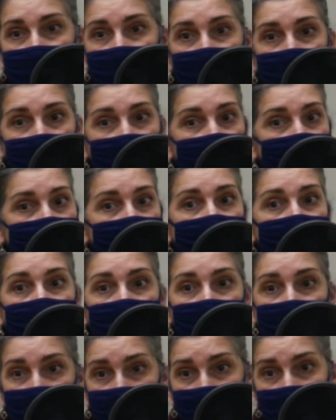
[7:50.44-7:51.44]
every
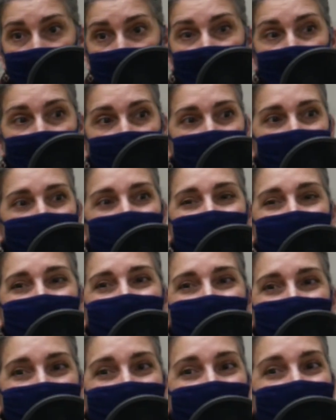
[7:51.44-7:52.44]
week until
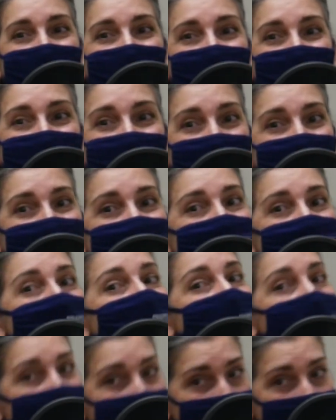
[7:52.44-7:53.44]
I got the
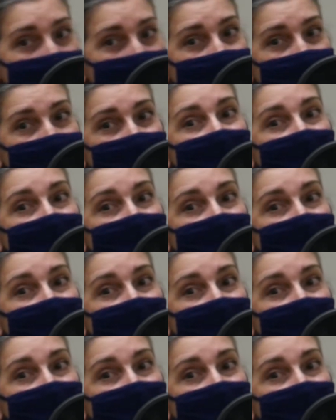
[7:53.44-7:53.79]
custard.